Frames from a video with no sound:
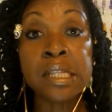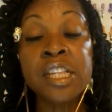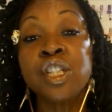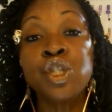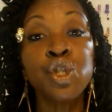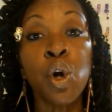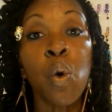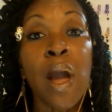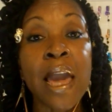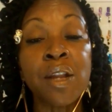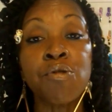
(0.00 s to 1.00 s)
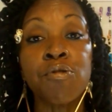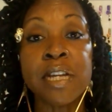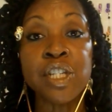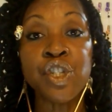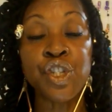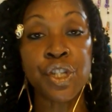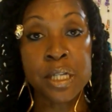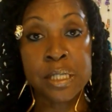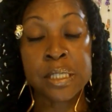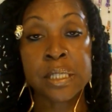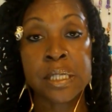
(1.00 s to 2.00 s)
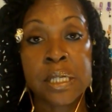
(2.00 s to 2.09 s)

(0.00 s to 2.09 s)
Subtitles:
There's no adoration.